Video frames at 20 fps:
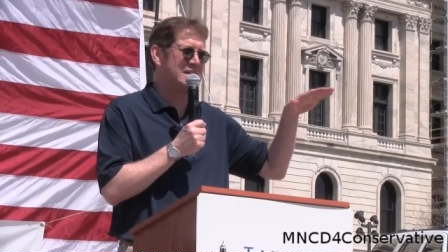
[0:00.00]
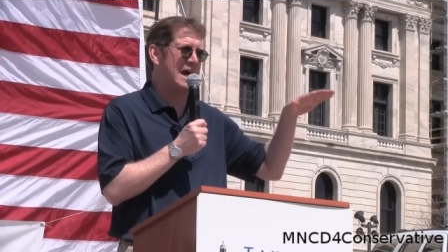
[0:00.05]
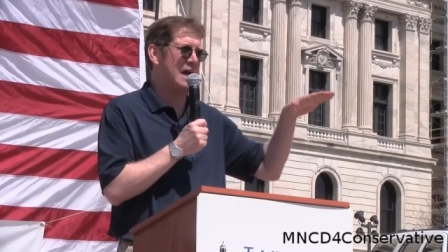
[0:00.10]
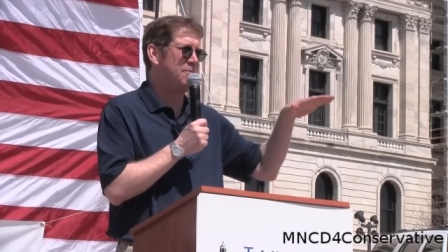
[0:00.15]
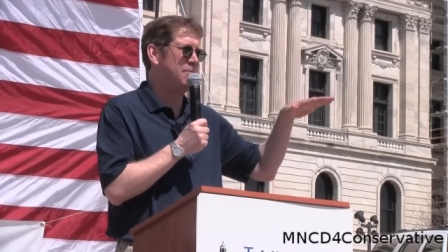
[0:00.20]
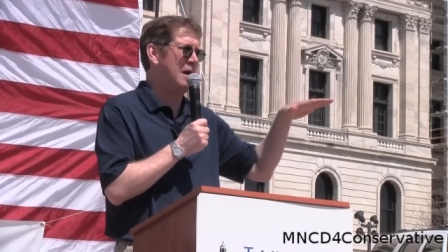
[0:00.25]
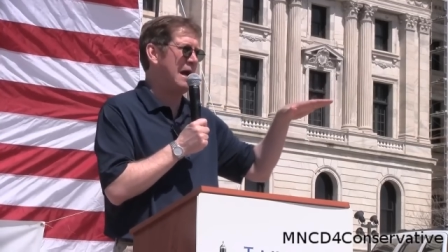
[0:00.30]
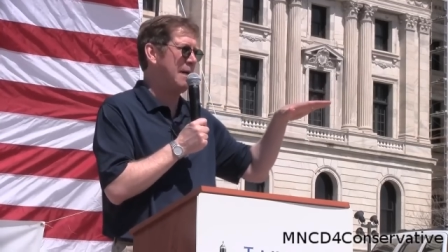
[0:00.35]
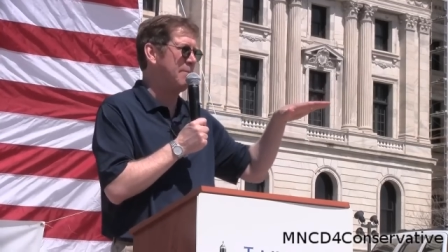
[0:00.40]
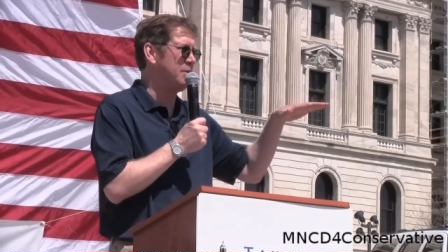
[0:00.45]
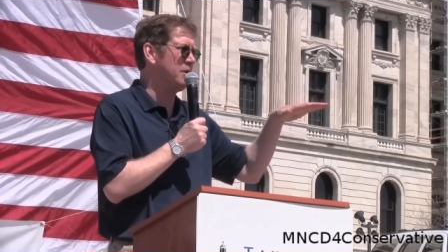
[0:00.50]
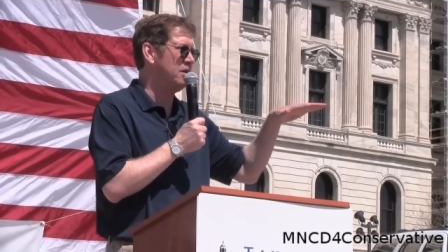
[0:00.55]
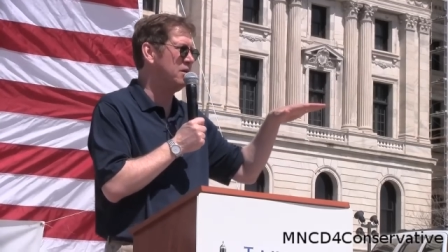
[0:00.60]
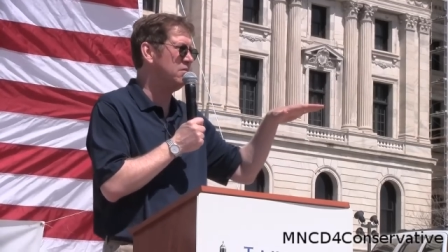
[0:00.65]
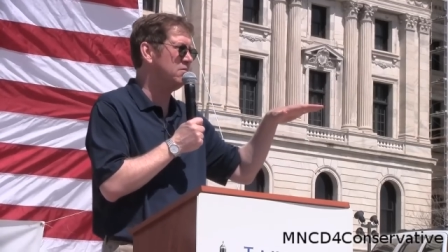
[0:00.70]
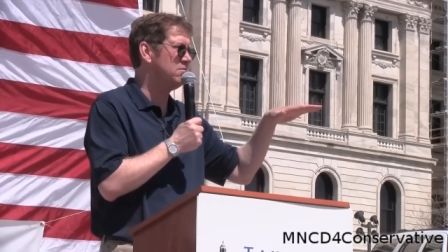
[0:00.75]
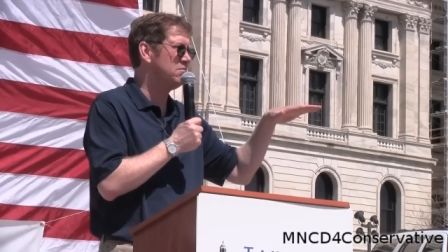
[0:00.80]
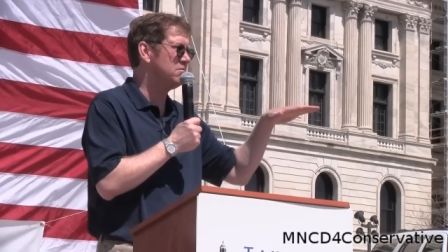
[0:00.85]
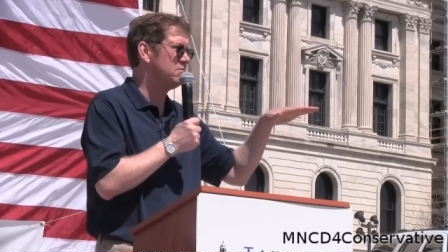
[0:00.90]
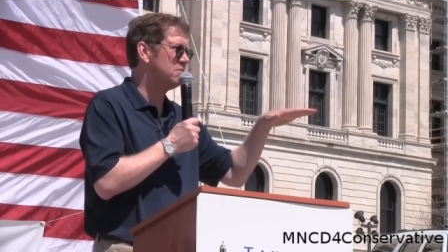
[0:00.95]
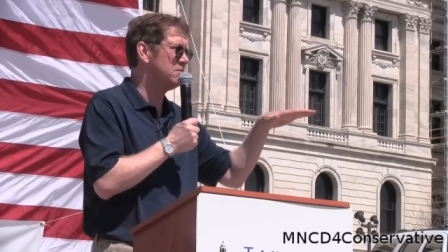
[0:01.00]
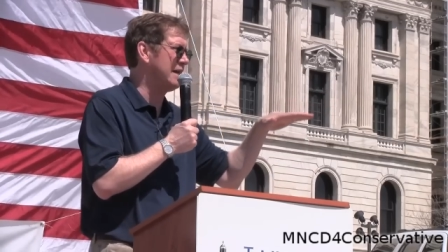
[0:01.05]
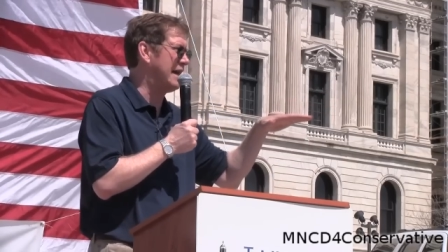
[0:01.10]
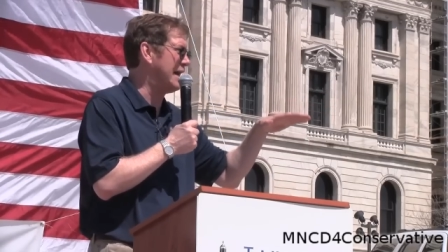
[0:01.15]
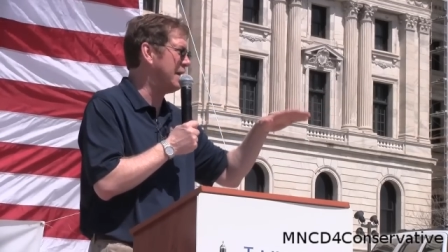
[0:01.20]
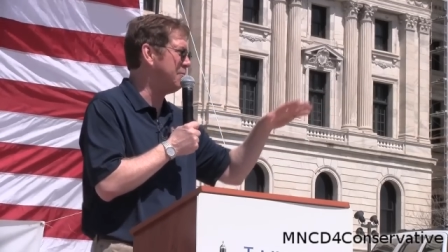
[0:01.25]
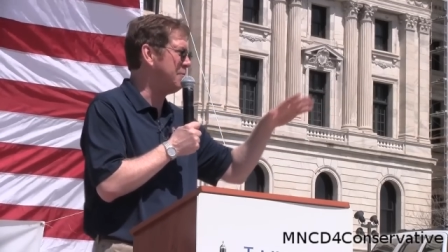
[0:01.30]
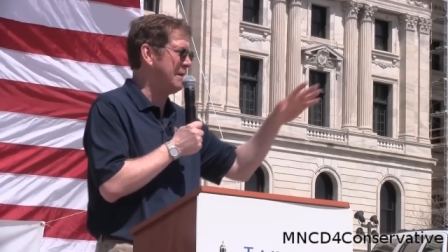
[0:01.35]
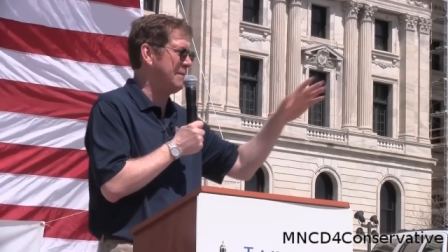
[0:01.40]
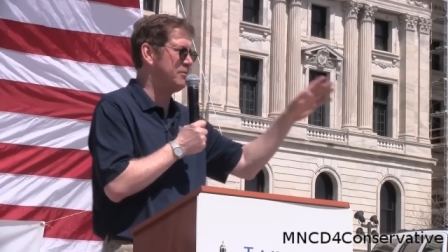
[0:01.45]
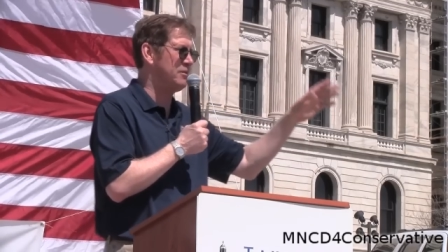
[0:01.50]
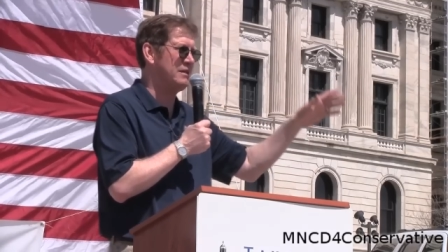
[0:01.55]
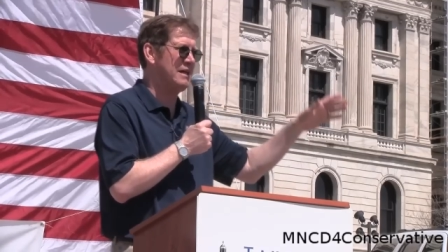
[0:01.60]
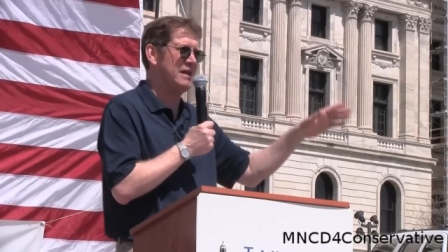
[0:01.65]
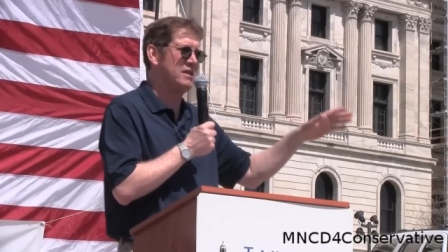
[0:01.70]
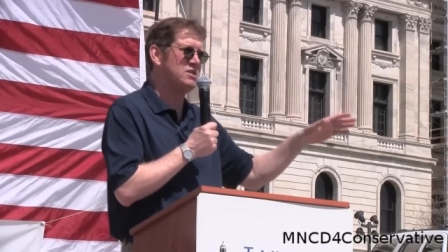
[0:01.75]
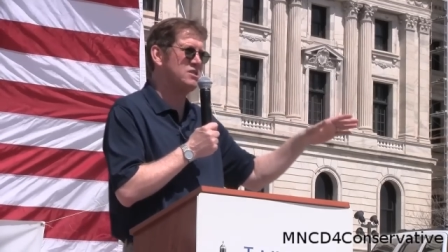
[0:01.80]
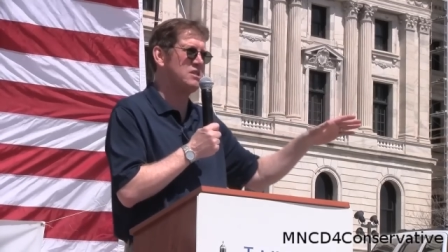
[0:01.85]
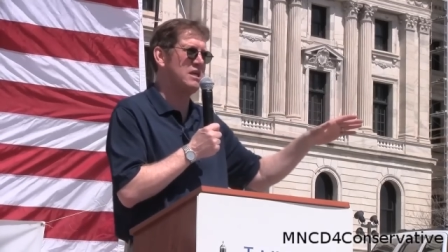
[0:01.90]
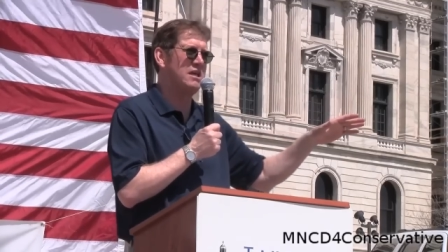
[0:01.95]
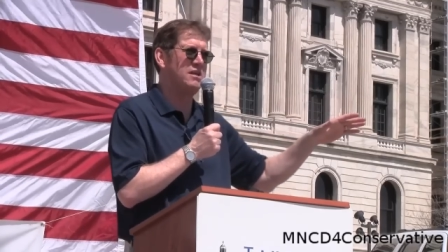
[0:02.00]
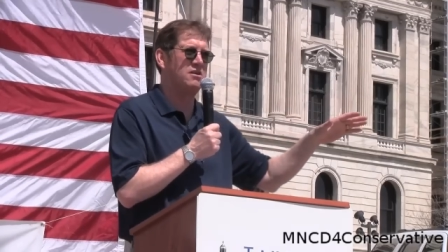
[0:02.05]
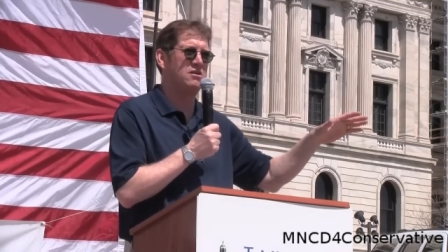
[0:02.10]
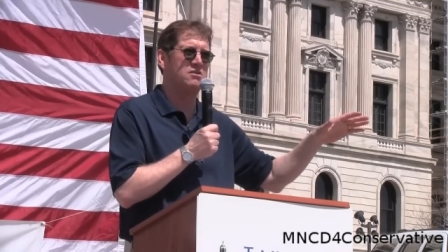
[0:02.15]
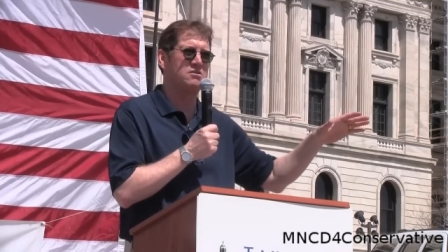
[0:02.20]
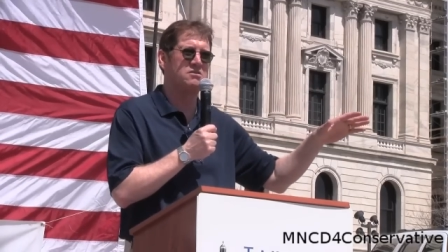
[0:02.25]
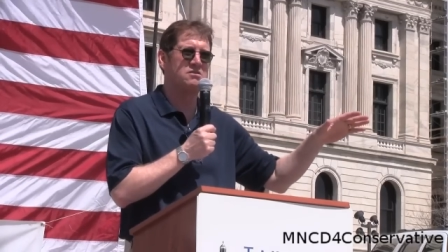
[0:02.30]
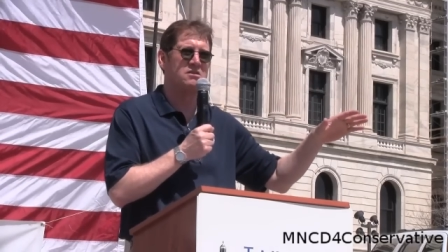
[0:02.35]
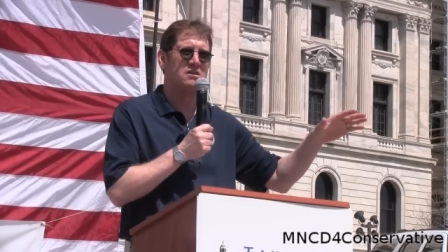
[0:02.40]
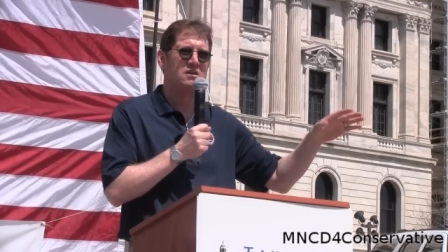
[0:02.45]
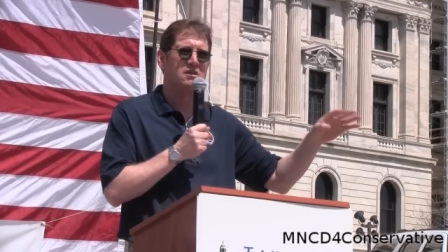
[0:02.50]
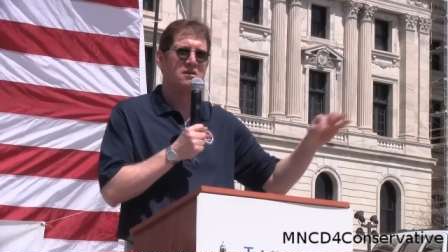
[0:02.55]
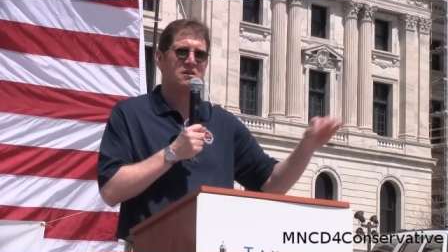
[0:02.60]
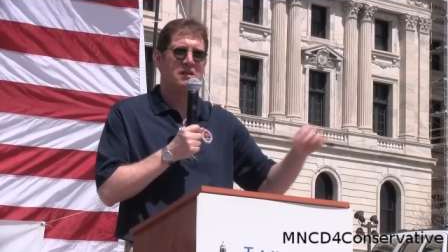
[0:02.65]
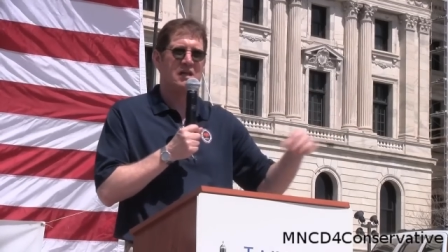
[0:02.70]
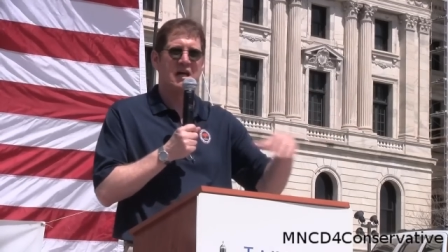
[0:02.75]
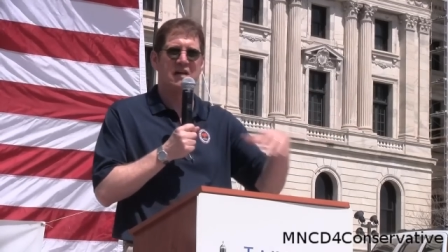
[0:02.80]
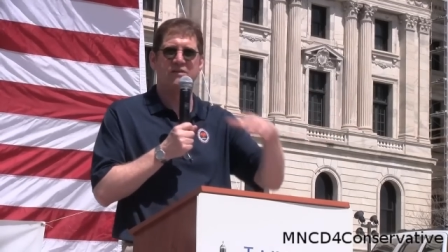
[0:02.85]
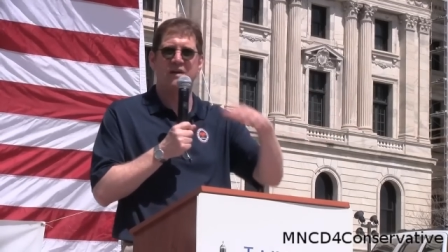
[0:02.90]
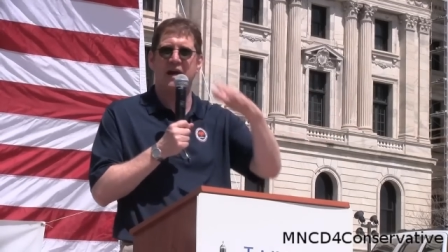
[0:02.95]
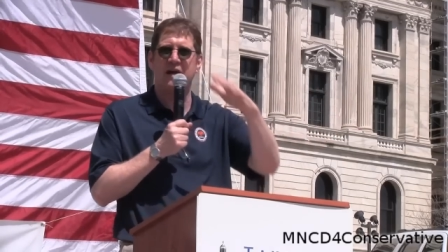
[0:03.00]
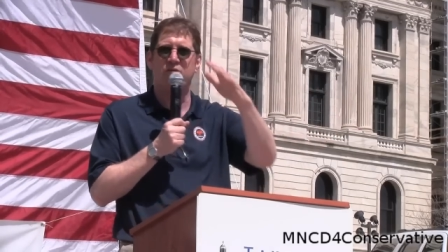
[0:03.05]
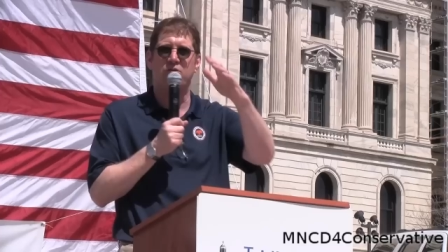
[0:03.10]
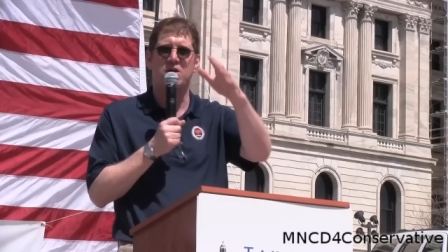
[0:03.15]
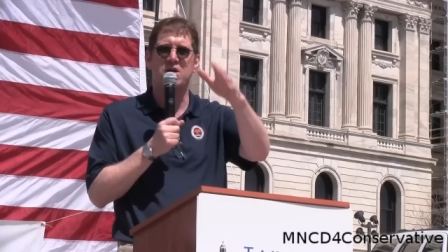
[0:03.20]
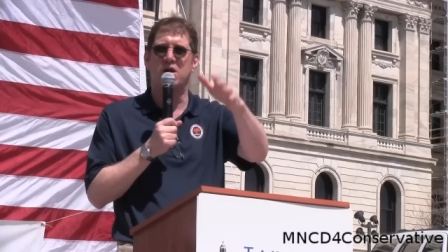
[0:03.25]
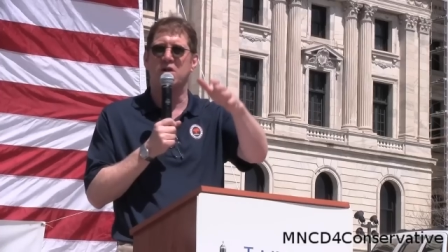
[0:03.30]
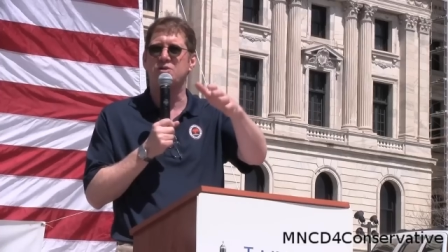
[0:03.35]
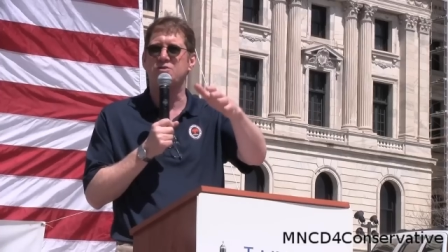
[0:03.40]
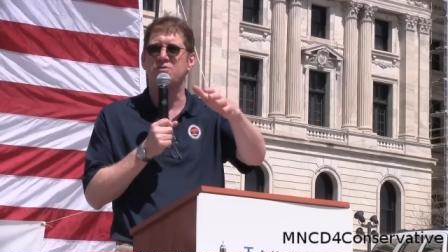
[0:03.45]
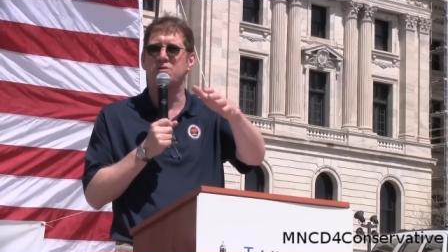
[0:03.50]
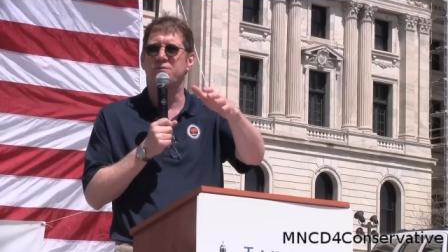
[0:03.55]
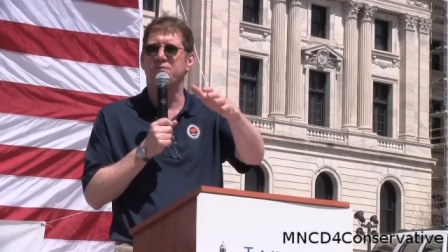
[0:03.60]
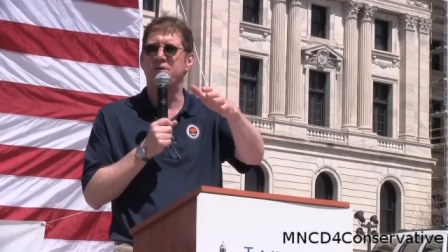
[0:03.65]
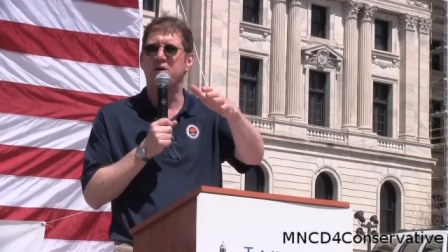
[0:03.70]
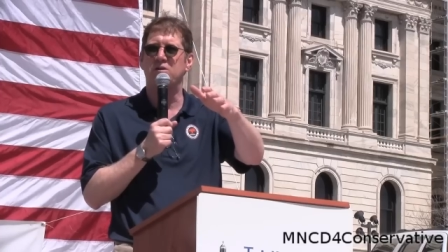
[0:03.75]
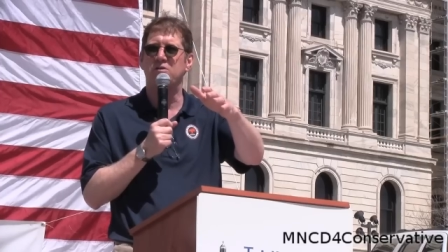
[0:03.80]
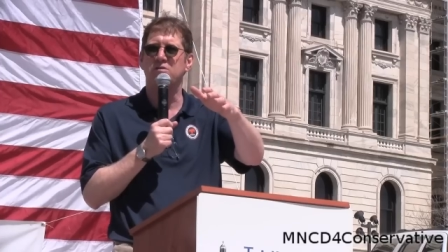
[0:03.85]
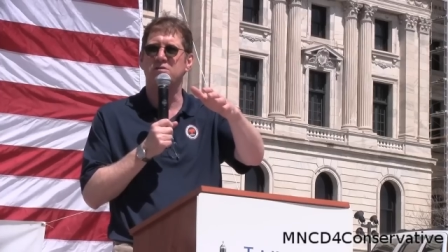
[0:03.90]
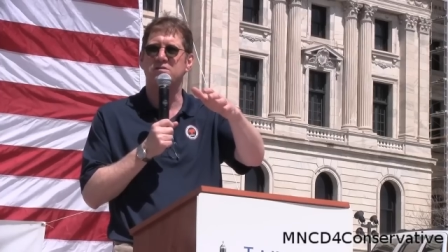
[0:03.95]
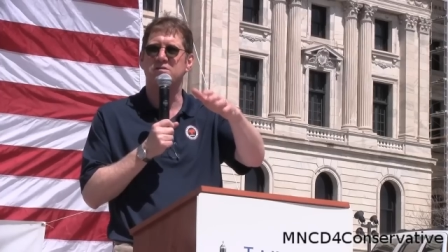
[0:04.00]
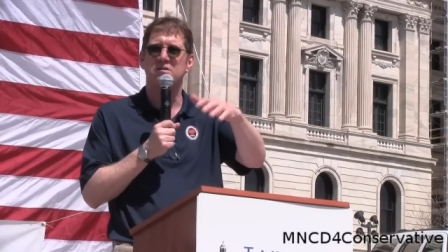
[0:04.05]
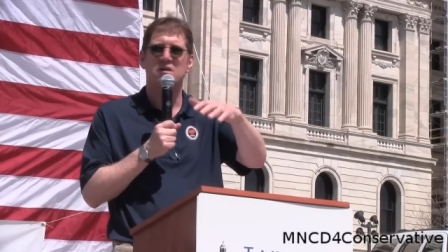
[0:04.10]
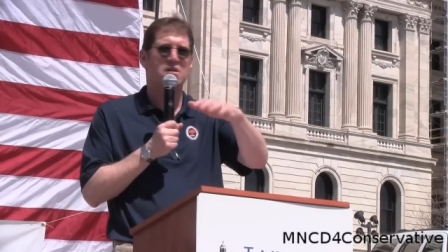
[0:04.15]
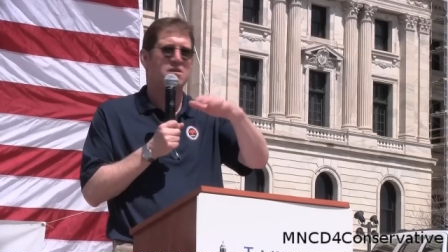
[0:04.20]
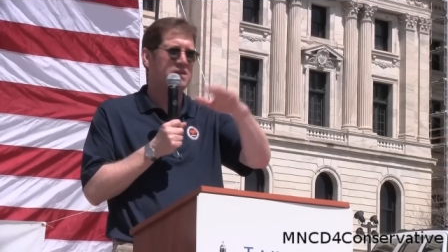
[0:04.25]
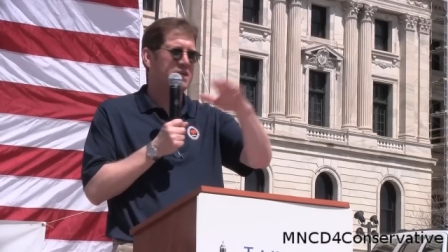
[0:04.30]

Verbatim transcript: not popular. A lot of people, a lot of seniors, a lot of agricultural folks.